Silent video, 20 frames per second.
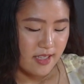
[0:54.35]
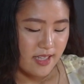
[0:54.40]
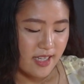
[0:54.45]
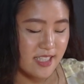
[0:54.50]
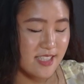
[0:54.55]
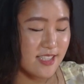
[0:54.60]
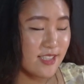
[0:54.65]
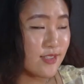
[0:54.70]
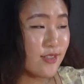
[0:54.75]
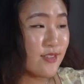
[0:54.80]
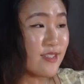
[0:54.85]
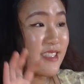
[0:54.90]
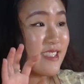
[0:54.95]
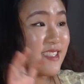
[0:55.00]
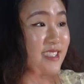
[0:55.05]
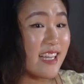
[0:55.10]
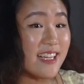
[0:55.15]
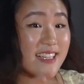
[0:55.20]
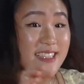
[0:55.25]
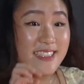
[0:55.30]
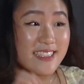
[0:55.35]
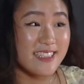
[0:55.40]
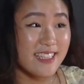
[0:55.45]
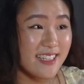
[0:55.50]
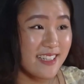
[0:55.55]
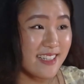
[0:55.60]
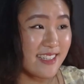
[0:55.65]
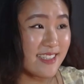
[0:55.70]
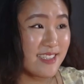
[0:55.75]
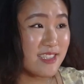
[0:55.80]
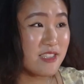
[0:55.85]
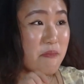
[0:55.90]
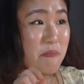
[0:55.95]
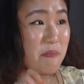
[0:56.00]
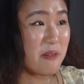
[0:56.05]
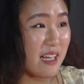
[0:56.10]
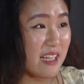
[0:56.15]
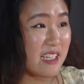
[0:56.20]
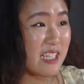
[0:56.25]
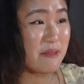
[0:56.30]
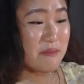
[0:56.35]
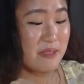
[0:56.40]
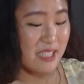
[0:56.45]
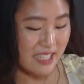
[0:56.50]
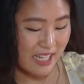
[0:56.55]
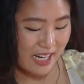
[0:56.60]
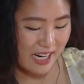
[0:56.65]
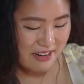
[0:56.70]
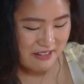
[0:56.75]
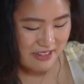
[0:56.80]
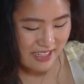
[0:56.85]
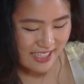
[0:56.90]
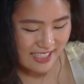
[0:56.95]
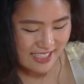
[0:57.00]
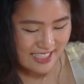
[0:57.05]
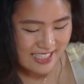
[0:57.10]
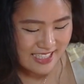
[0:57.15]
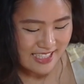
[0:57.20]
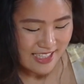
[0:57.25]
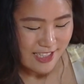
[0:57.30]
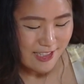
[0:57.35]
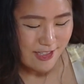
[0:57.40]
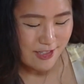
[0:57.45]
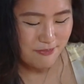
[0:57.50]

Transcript: And she took six years to pluck up the courage